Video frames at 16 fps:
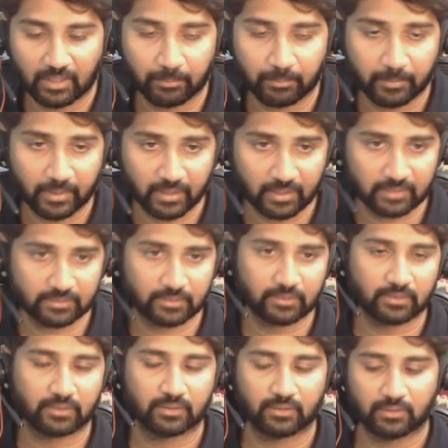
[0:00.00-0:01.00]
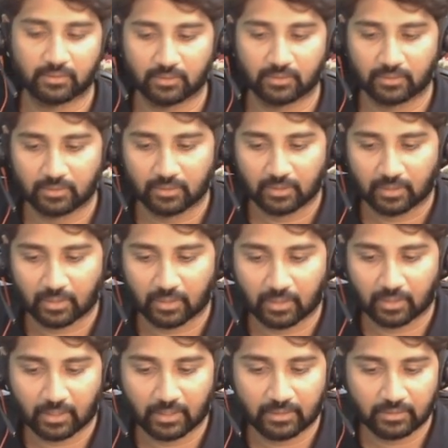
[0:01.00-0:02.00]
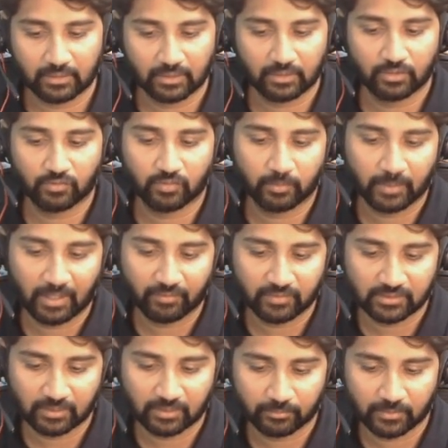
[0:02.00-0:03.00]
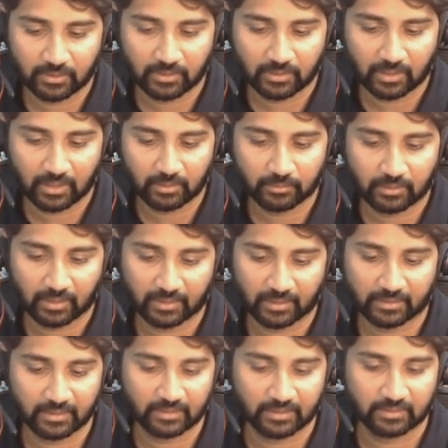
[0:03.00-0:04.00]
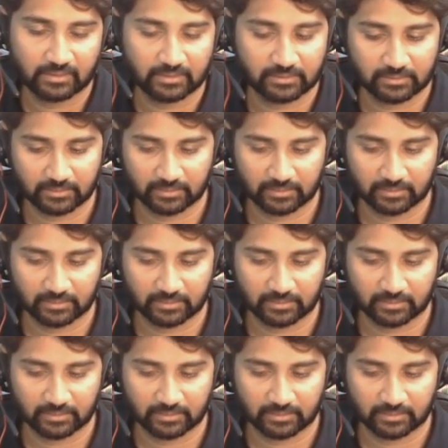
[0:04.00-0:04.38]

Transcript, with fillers: a main agent uh, and then you will be having something called connected agents.